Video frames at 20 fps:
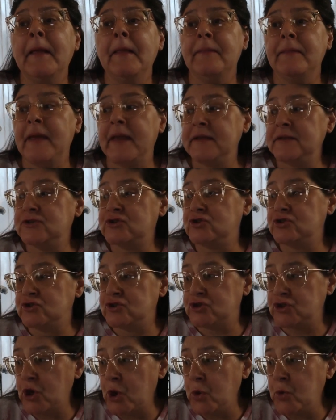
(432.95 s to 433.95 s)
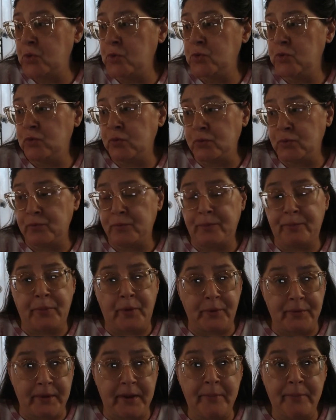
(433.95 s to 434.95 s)
They don't
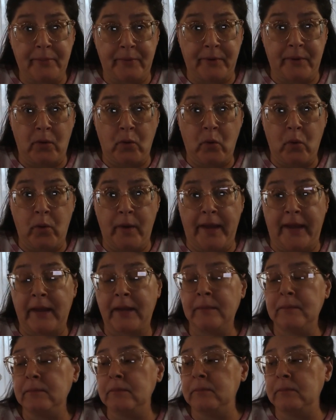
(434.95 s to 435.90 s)
burn up real quick.